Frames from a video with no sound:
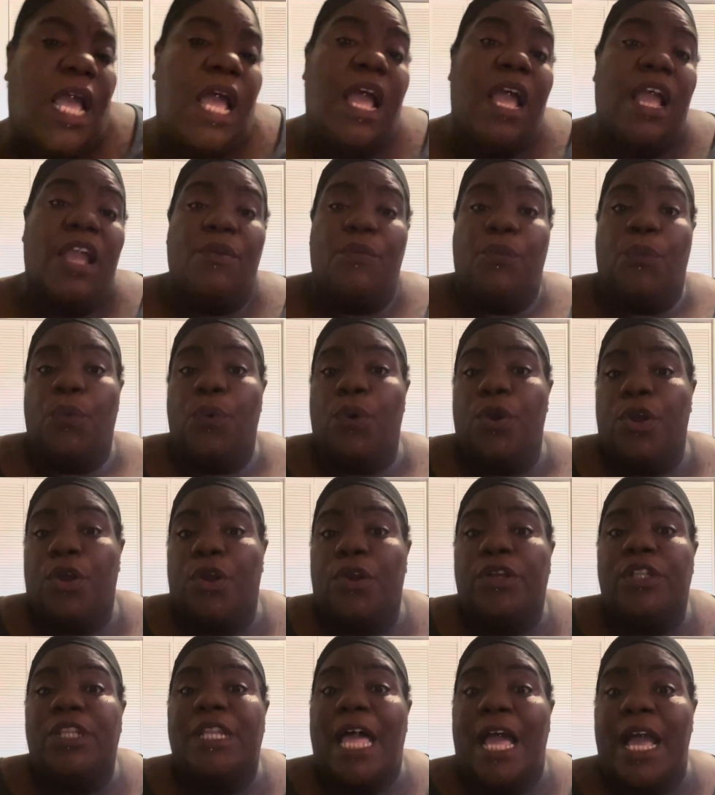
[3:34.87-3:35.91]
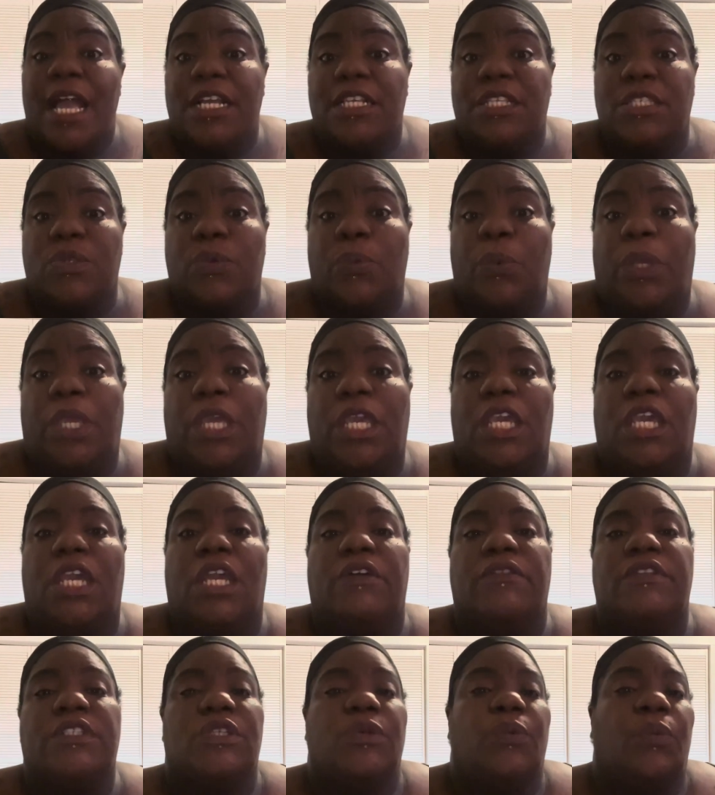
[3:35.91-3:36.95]
I wore her last week
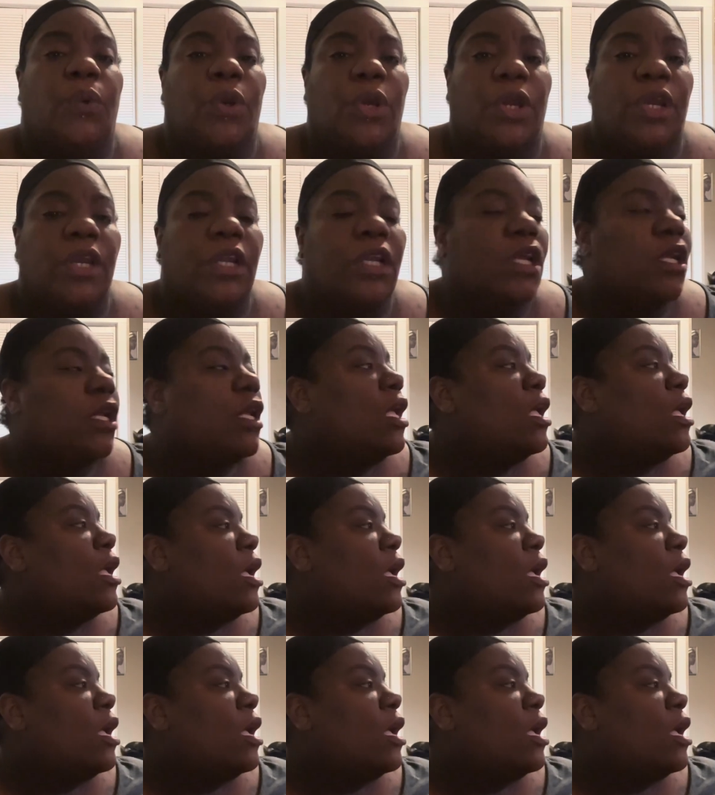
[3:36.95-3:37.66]
to work.